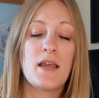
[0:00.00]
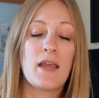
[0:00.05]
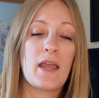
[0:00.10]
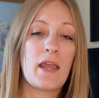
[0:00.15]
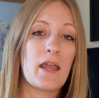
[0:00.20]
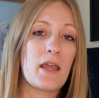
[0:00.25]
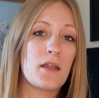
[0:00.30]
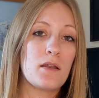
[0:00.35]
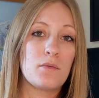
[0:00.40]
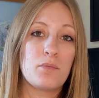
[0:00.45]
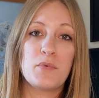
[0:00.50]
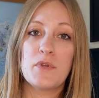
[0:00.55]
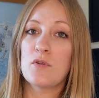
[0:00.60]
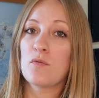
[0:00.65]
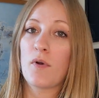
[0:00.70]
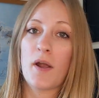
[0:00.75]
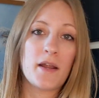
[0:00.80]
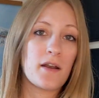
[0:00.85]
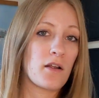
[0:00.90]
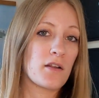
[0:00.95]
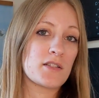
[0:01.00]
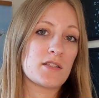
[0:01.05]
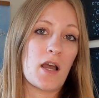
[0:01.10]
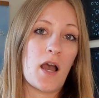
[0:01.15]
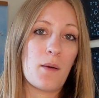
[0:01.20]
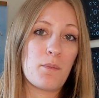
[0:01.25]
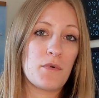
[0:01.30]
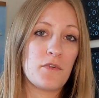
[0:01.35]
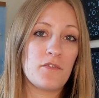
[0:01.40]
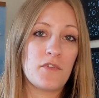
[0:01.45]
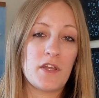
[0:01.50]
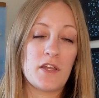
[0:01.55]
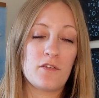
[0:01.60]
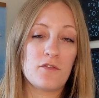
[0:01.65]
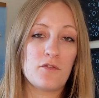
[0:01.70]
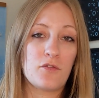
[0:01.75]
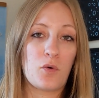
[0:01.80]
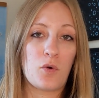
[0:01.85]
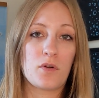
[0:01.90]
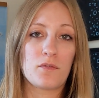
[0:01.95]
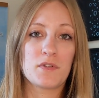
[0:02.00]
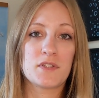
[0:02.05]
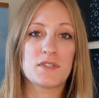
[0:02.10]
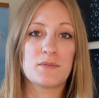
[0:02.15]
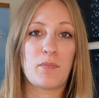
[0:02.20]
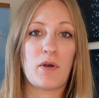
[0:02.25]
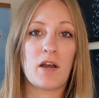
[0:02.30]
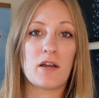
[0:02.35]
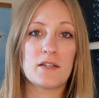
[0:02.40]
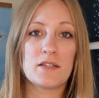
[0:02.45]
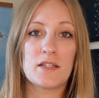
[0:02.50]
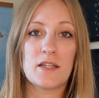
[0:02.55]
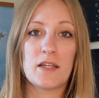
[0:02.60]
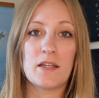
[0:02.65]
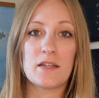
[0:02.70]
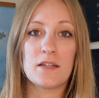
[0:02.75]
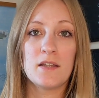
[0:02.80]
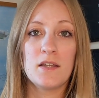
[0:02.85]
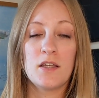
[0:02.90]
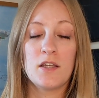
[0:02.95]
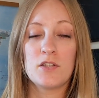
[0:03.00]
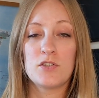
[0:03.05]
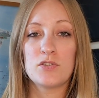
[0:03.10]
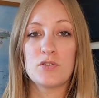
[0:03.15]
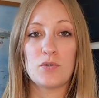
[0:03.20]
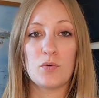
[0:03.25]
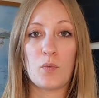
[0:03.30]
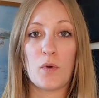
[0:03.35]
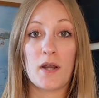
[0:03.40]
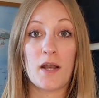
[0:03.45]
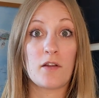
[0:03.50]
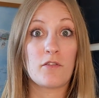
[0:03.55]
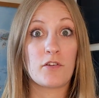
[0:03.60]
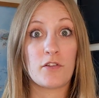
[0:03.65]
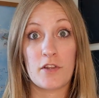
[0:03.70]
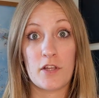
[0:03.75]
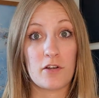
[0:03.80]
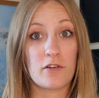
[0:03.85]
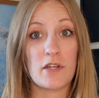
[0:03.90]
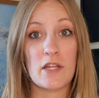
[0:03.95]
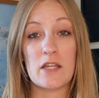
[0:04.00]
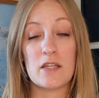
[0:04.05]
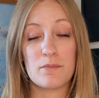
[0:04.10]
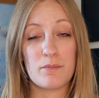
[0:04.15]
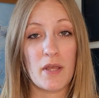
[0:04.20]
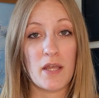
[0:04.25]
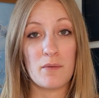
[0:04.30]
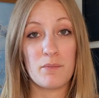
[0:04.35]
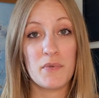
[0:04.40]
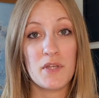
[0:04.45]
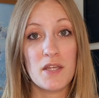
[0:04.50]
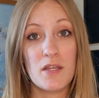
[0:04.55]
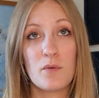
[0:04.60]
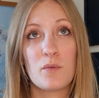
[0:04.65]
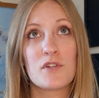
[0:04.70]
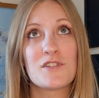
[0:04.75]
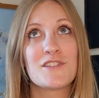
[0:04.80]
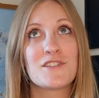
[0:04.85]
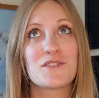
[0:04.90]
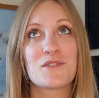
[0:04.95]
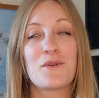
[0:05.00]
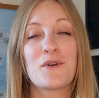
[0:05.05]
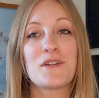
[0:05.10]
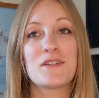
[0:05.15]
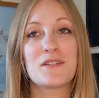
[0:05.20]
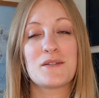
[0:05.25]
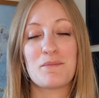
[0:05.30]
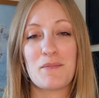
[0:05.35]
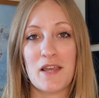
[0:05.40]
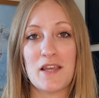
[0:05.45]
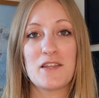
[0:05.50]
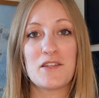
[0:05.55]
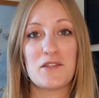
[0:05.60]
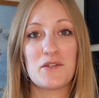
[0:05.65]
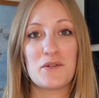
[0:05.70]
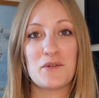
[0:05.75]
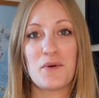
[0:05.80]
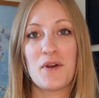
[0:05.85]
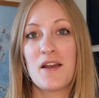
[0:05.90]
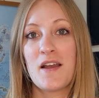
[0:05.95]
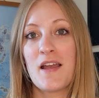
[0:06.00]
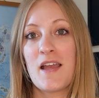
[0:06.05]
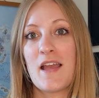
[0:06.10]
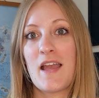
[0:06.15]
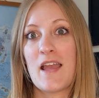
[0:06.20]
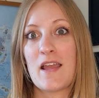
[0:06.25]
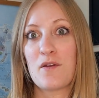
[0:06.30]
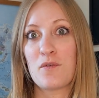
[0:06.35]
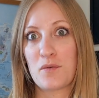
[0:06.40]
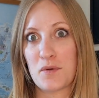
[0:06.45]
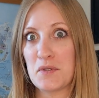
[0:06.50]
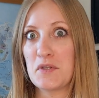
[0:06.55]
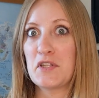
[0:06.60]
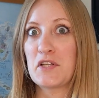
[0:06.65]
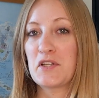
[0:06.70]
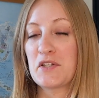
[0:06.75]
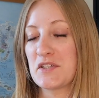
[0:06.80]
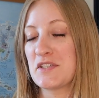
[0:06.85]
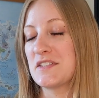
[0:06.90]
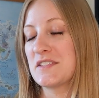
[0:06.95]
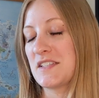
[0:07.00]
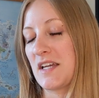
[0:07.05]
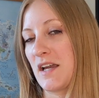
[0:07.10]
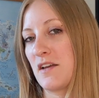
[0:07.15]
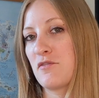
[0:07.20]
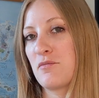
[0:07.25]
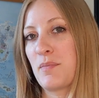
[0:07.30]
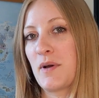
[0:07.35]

and be right on top of it for responding to whatever their need may be, which is going to make you a really good dive